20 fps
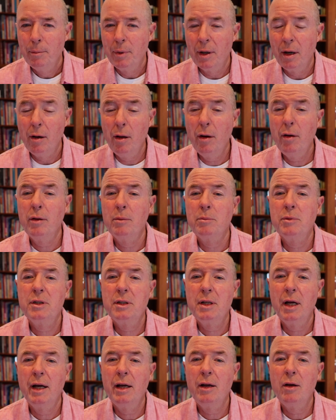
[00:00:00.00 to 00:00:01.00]
But a lot of them
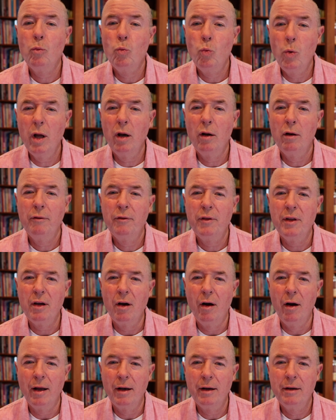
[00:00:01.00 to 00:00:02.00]
stay well off the
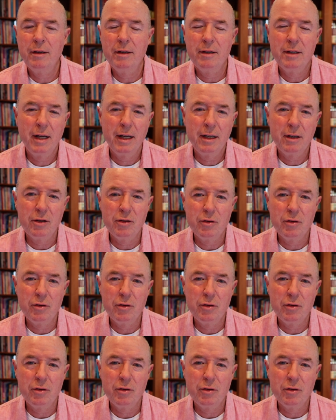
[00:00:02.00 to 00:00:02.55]
island and take a